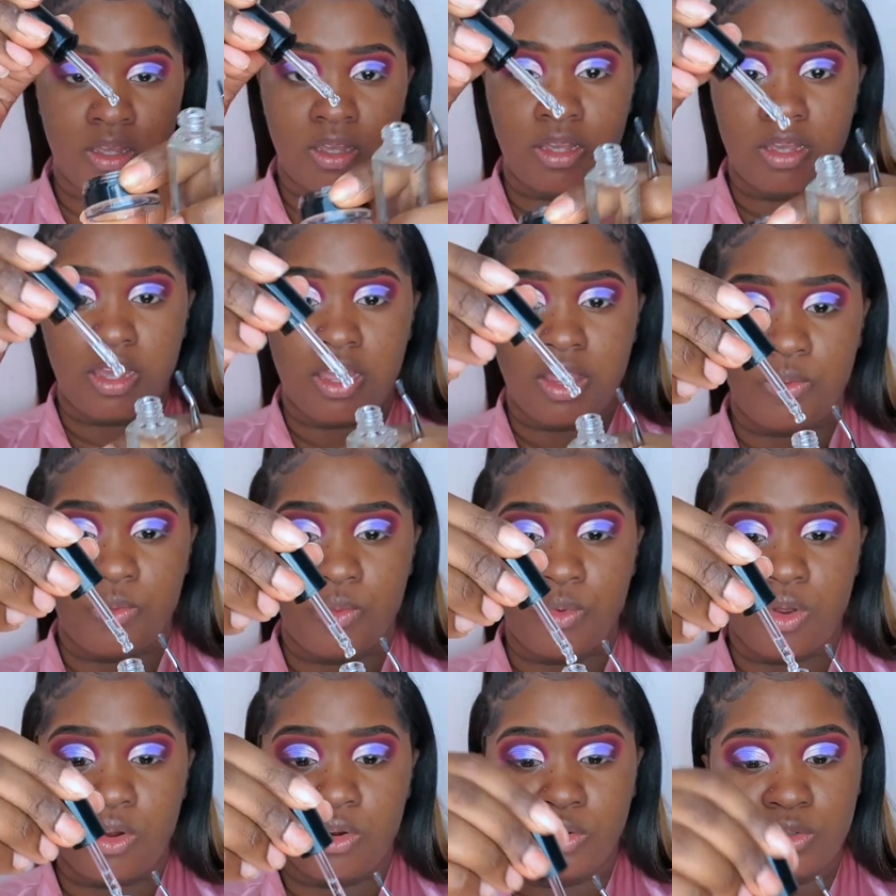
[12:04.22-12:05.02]
And
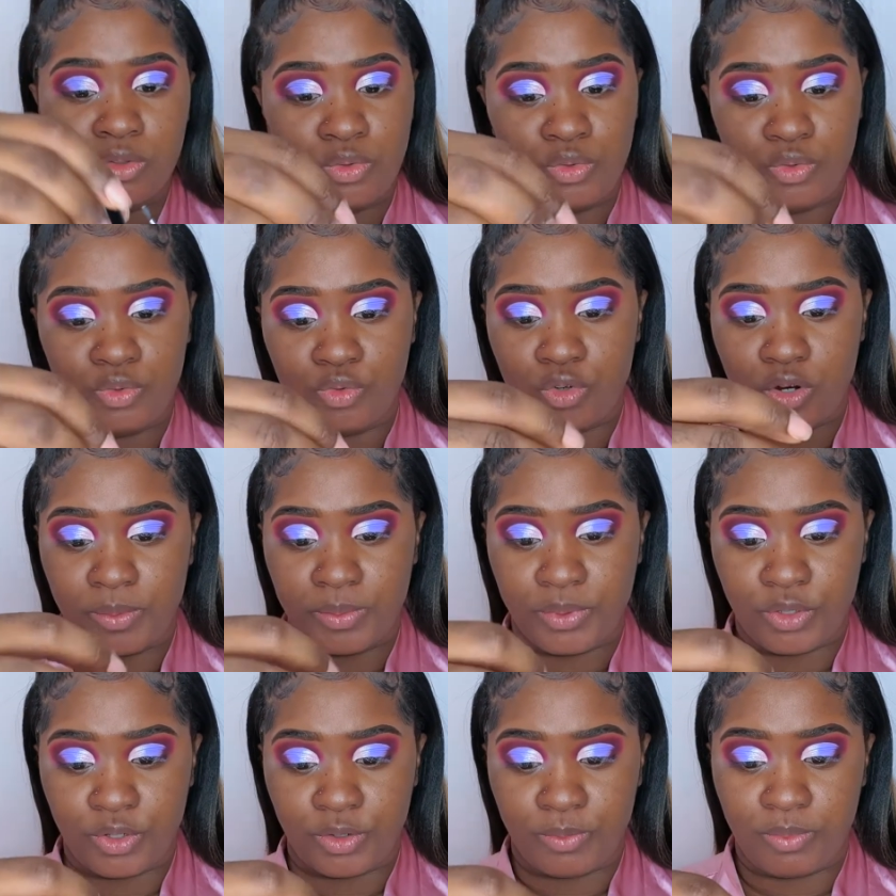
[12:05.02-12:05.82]
1 or 2
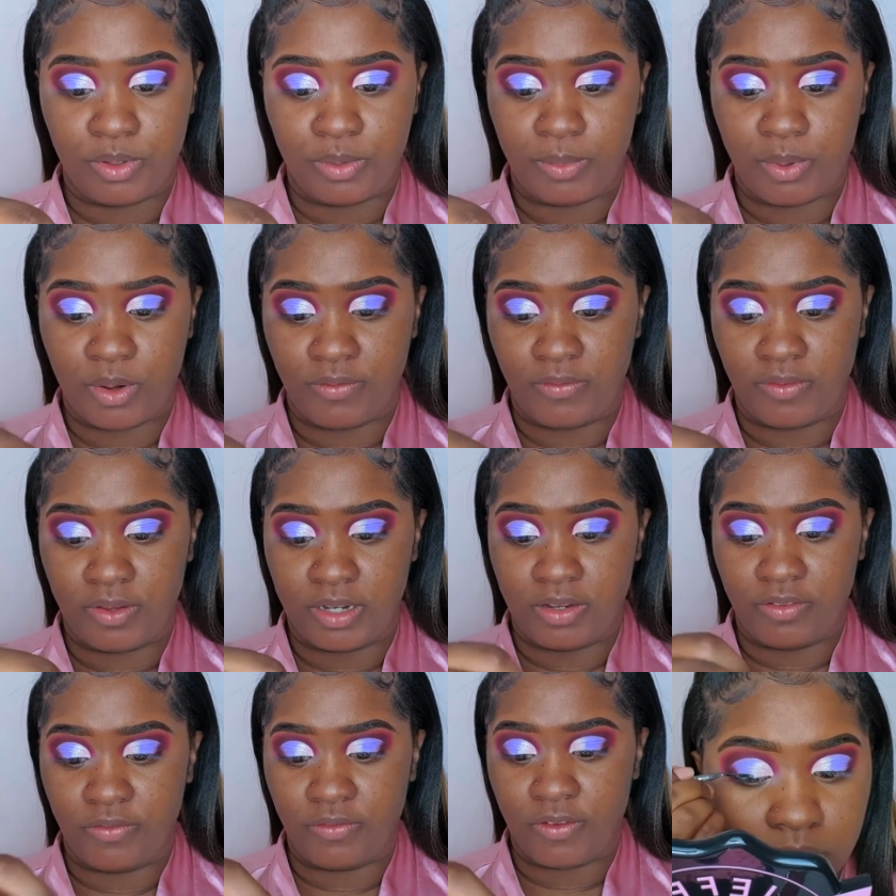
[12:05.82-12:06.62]
drops should be
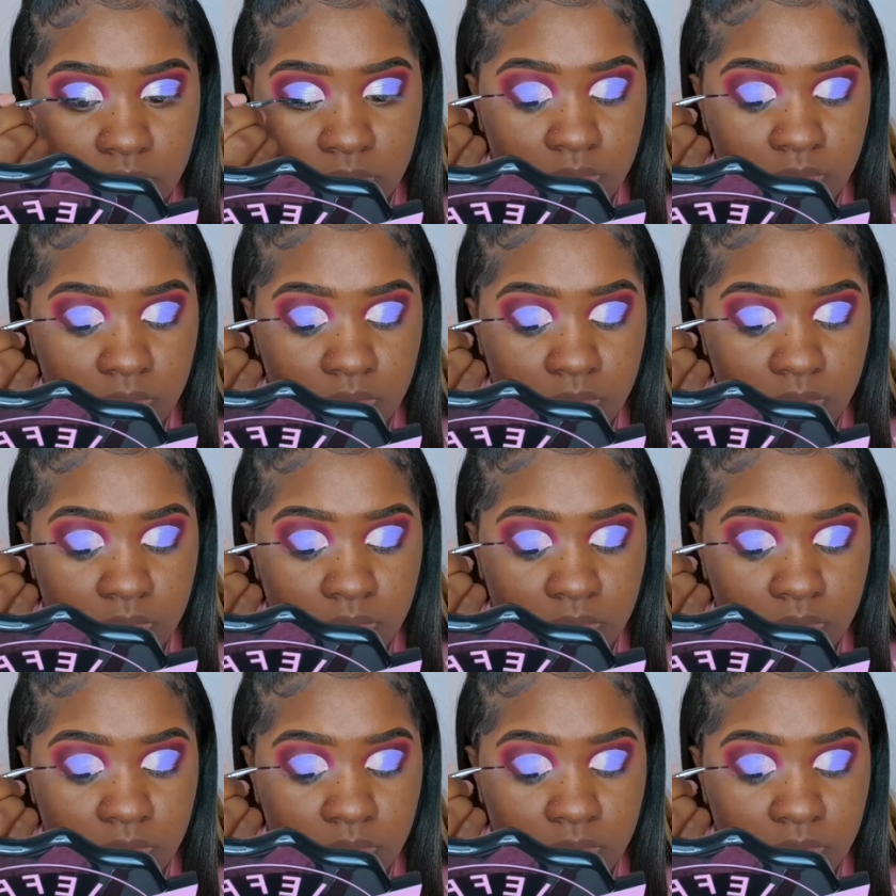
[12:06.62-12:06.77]
perfectly fine.